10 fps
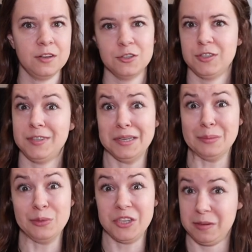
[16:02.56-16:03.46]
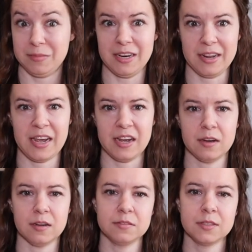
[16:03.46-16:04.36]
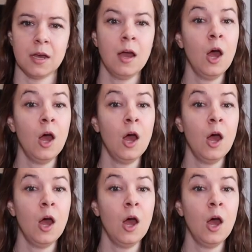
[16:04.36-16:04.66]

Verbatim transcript: understandably in handcuffs.